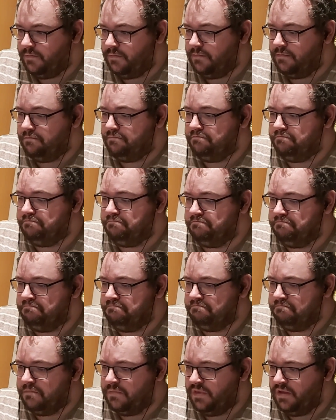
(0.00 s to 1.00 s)

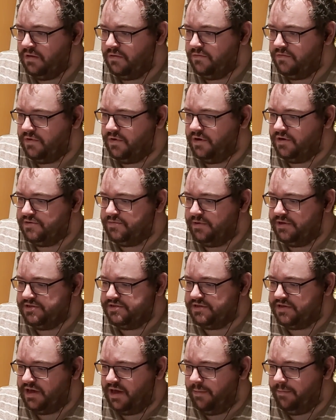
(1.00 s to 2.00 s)
It's a nice place
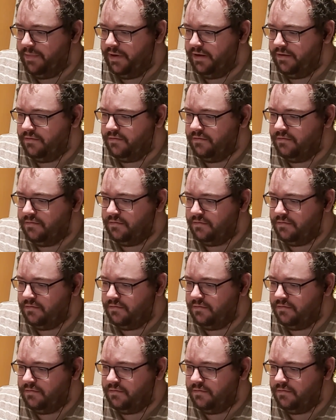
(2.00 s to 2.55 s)
to camp out.